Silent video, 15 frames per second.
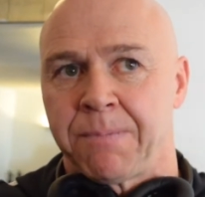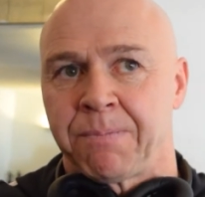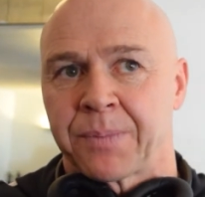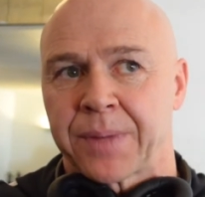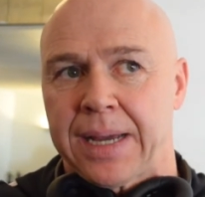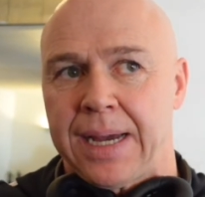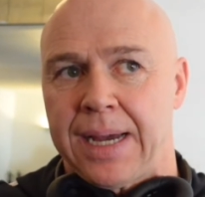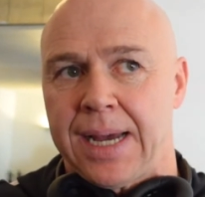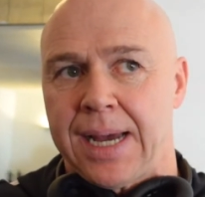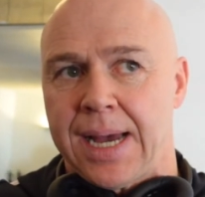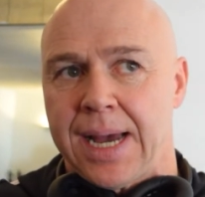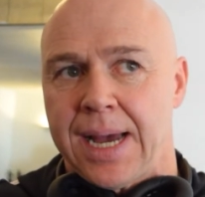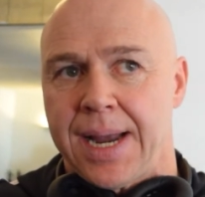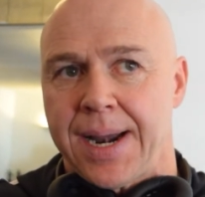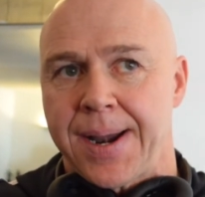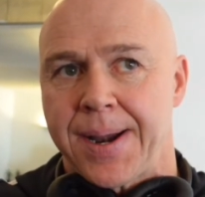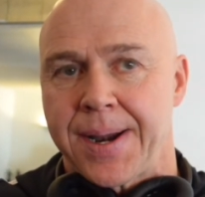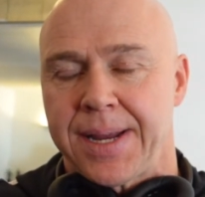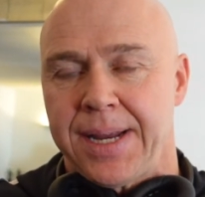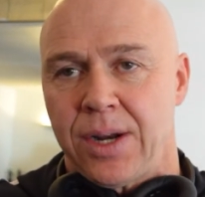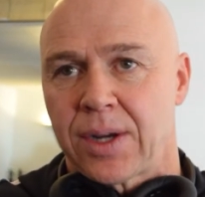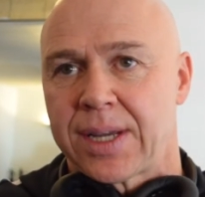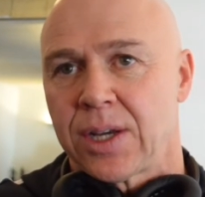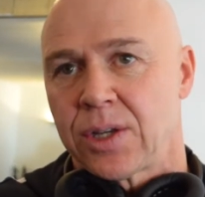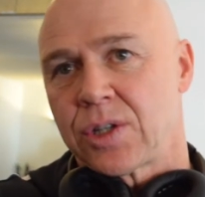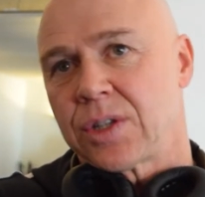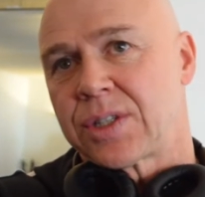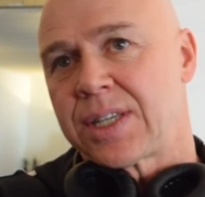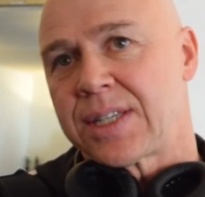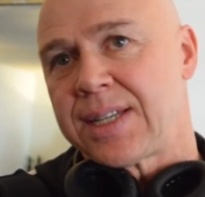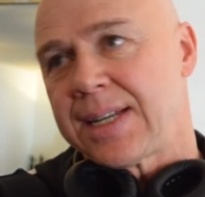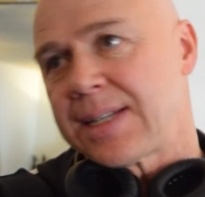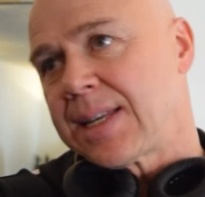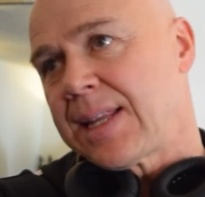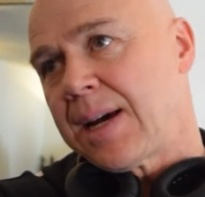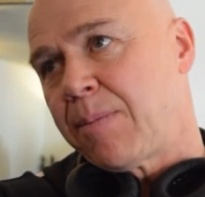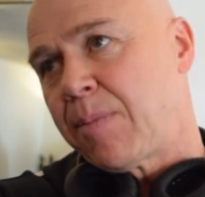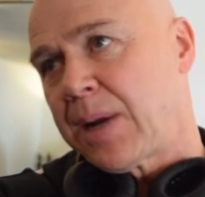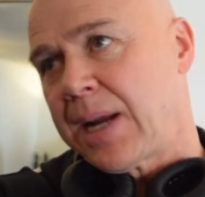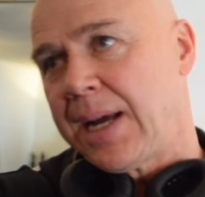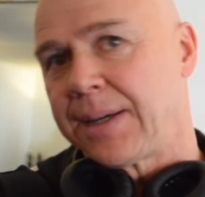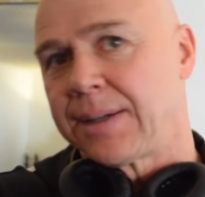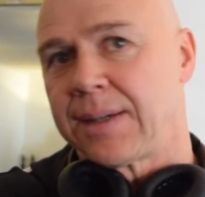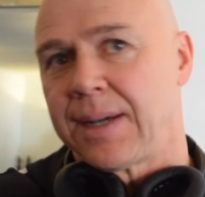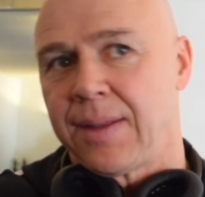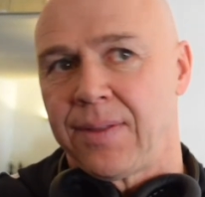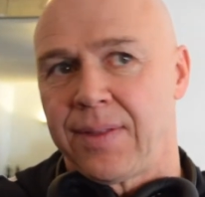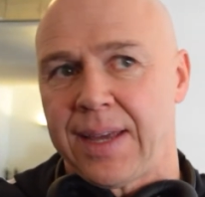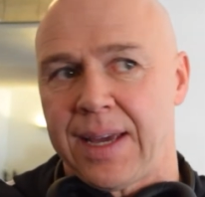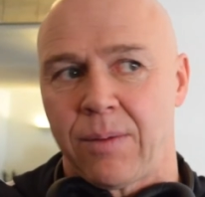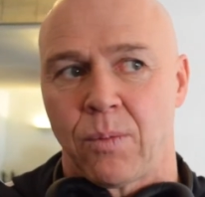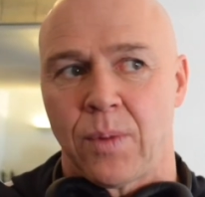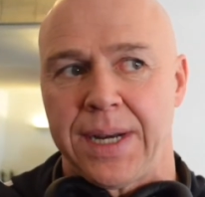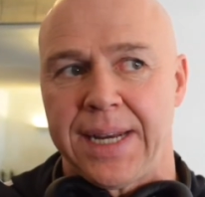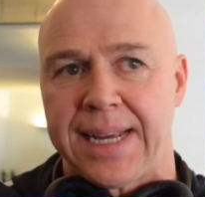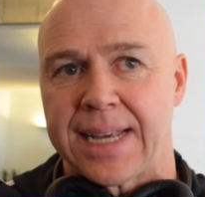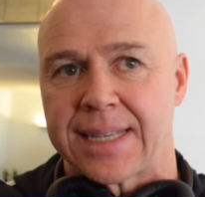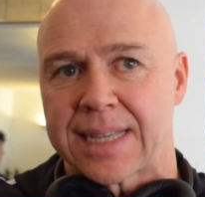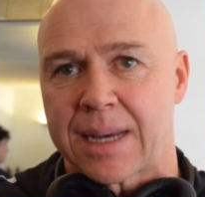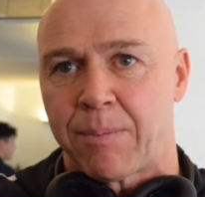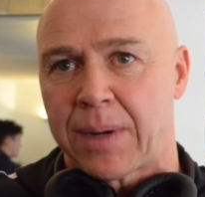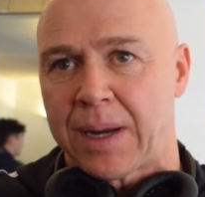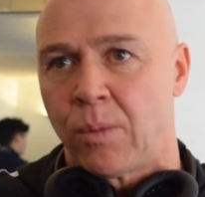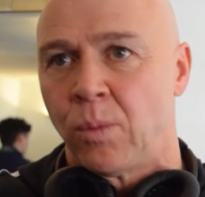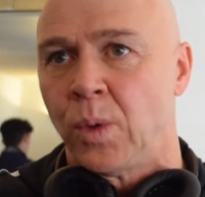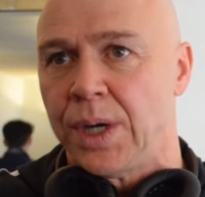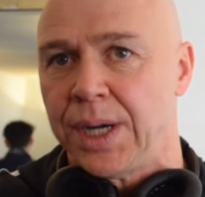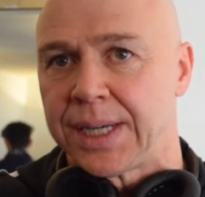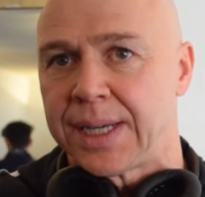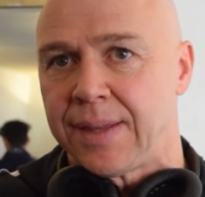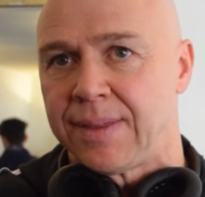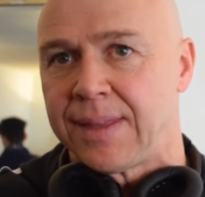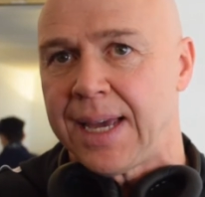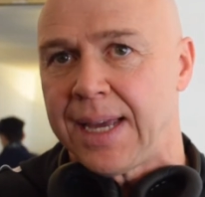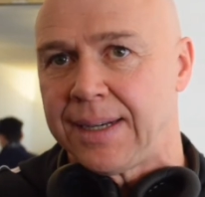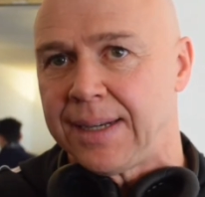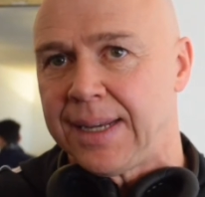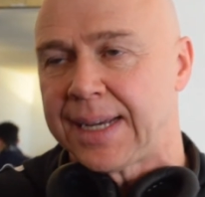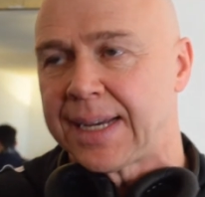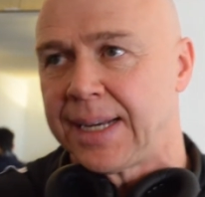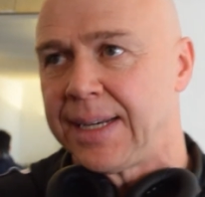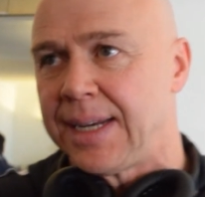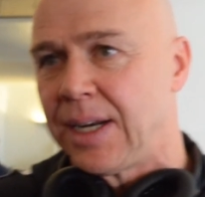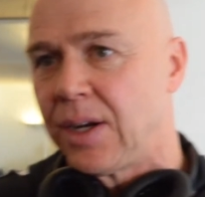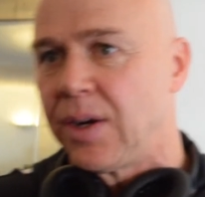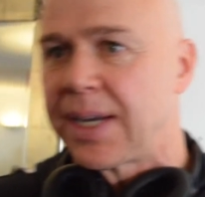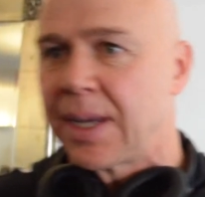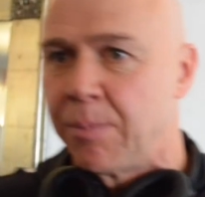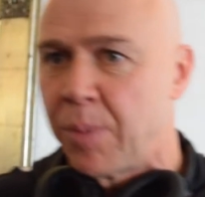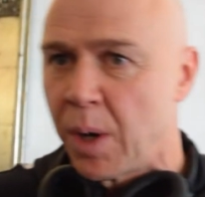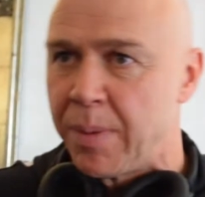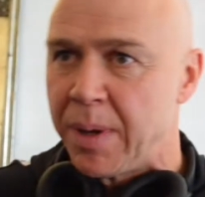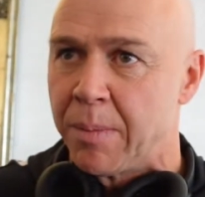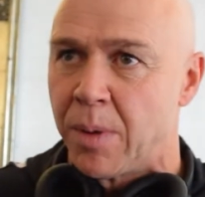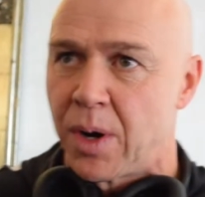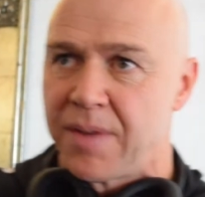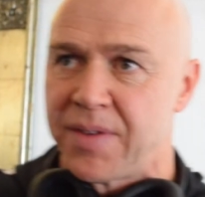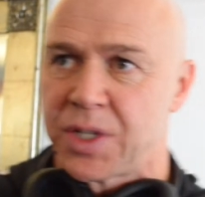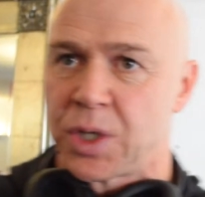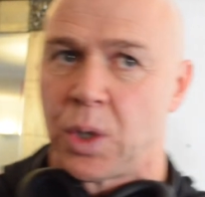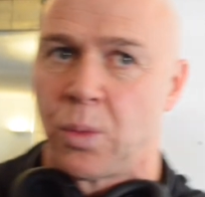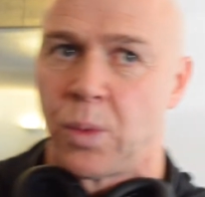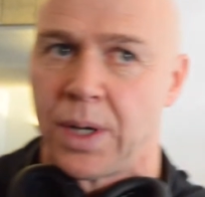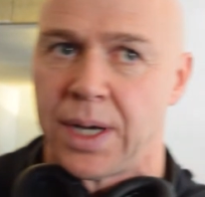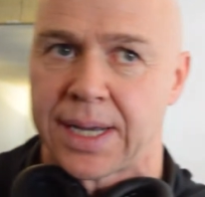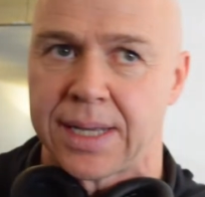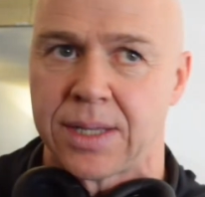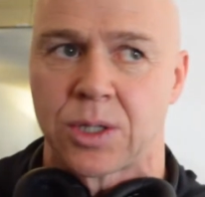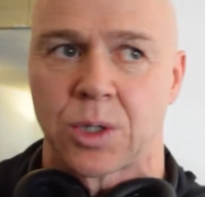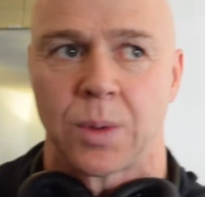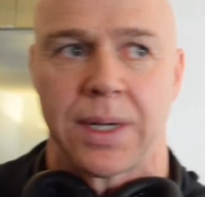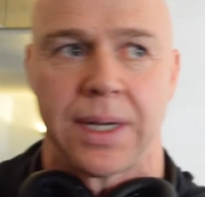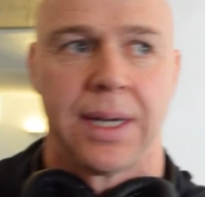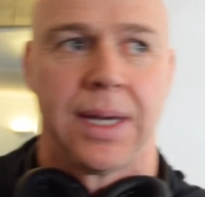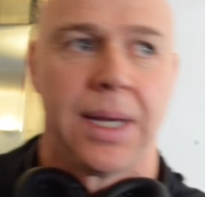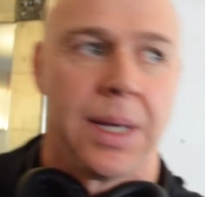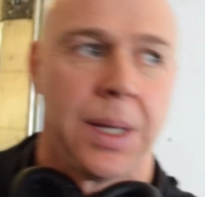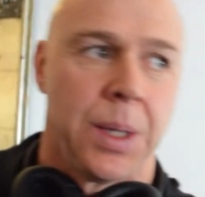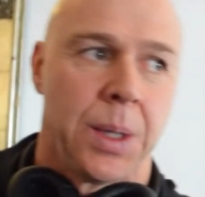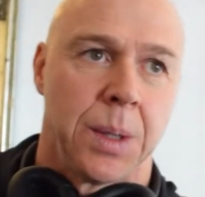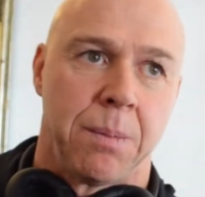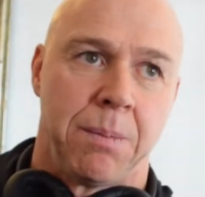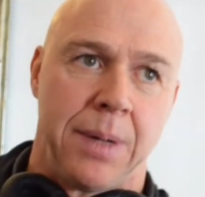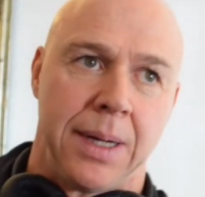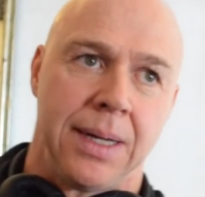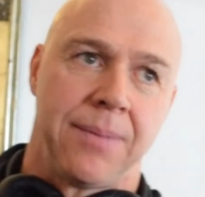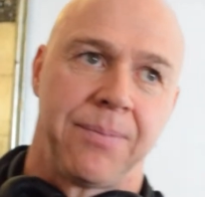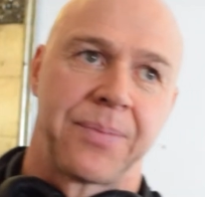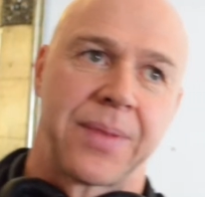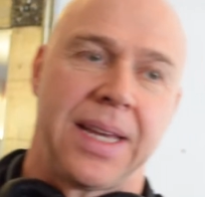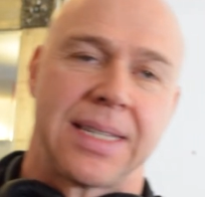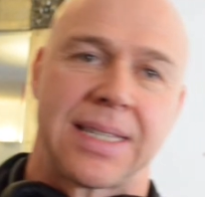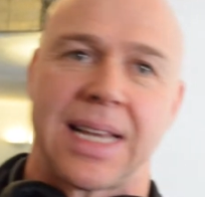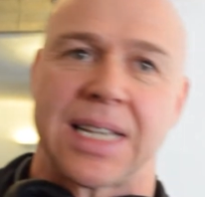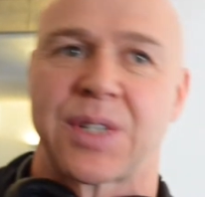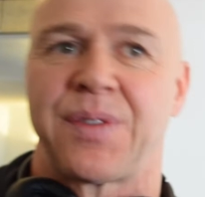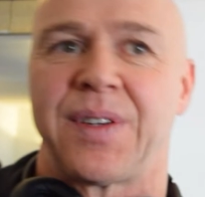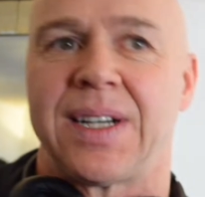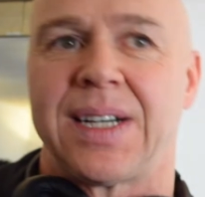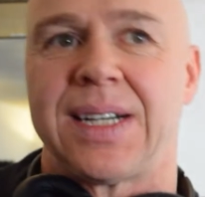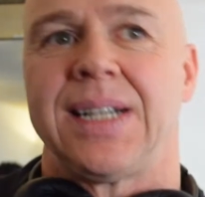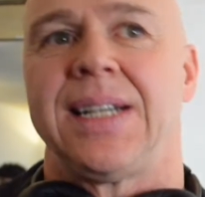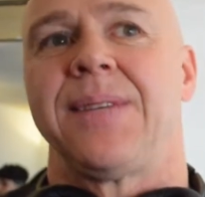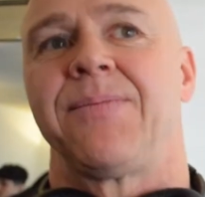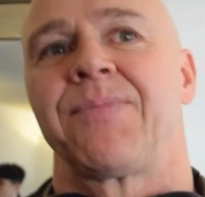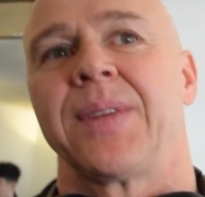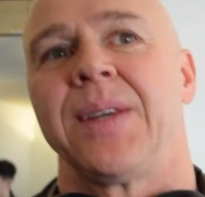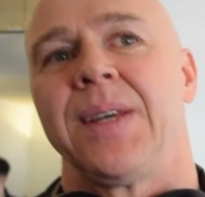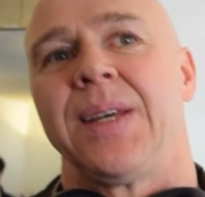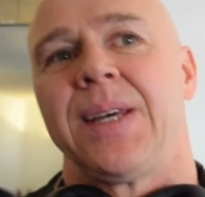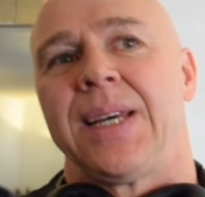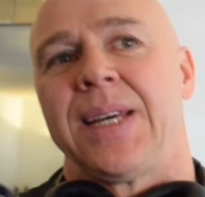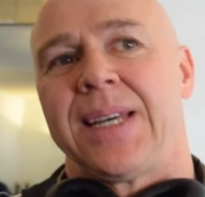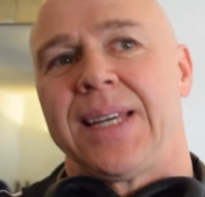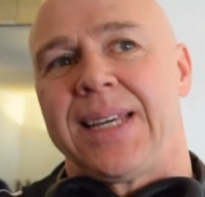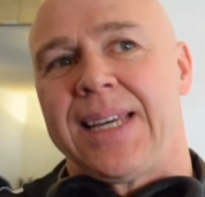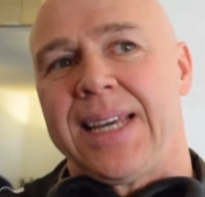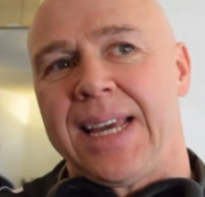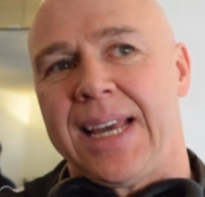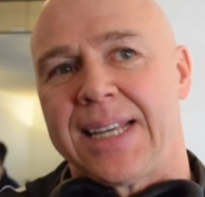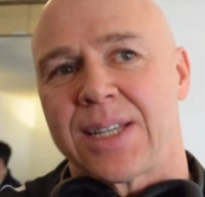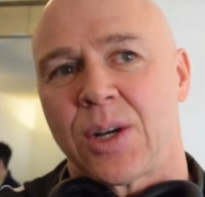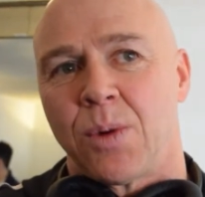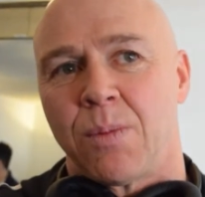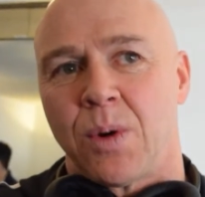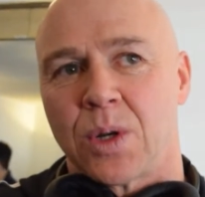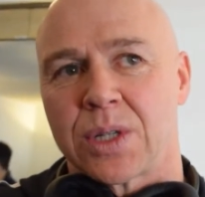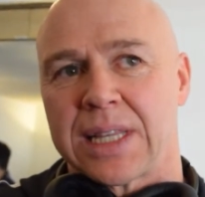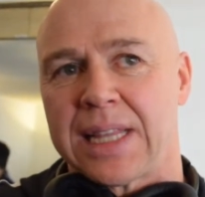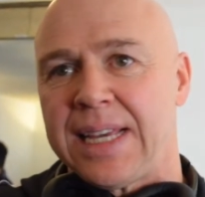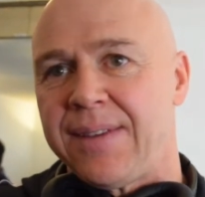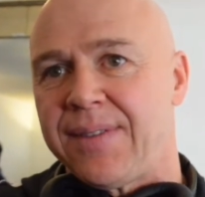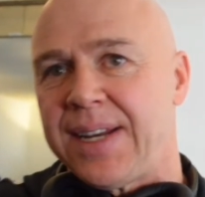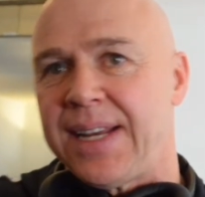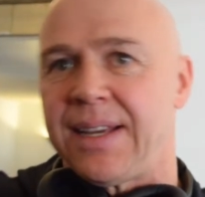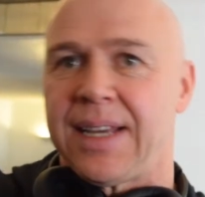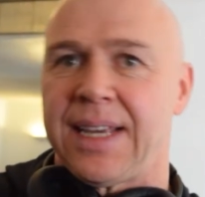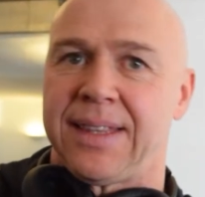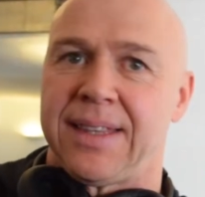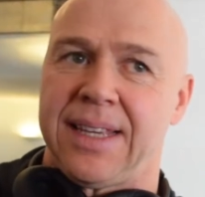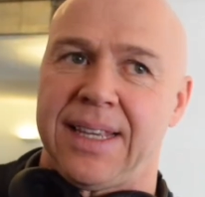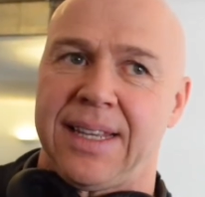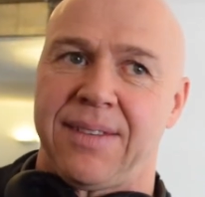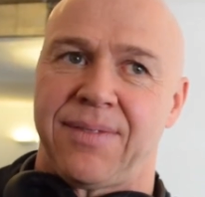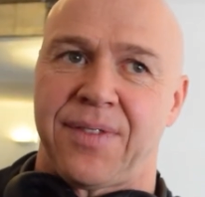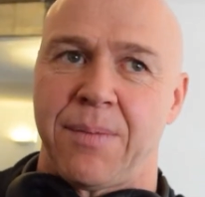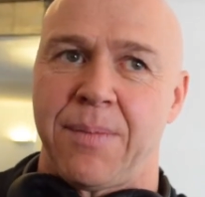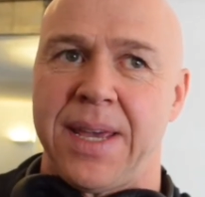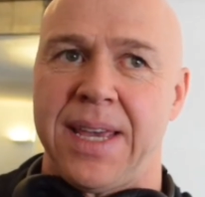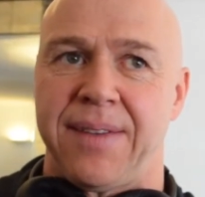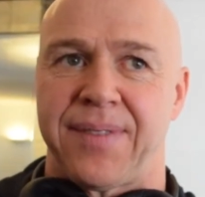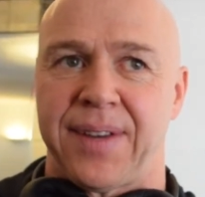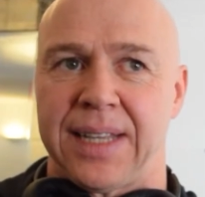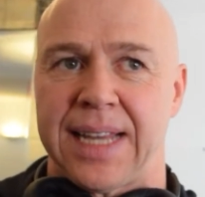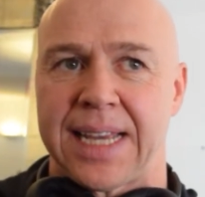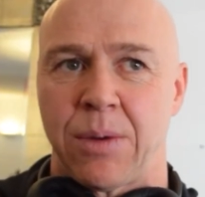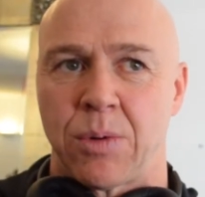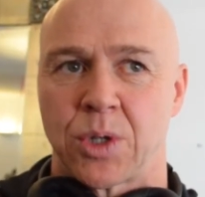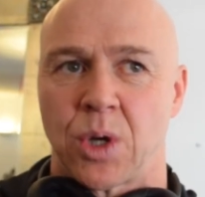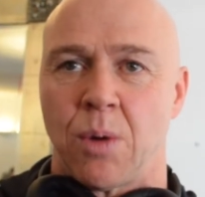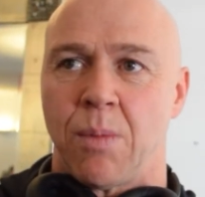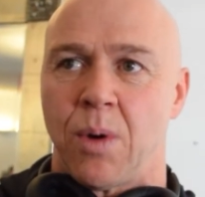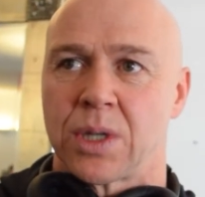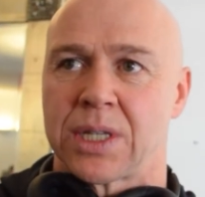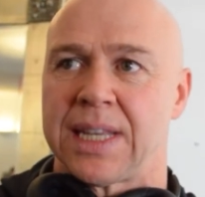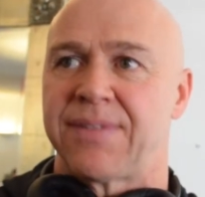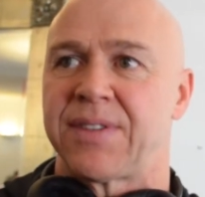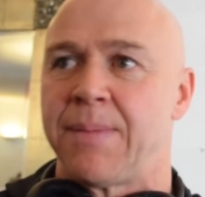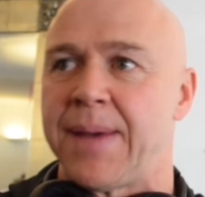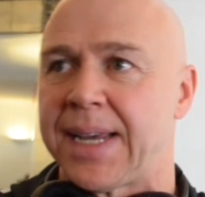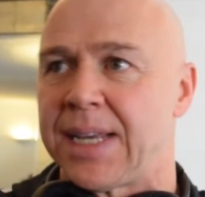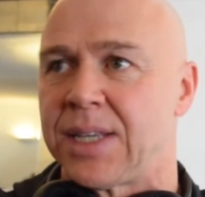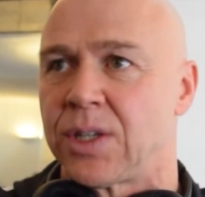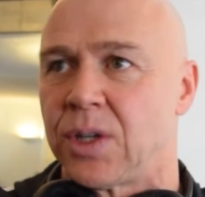and, you know, Kell's got to stick to that plan. And then when he gets that plan working, then he can, you know, he can put a bit more of his own work into it. But his last fight, he's almost leaving it. For me, it felt like he was almost left to make his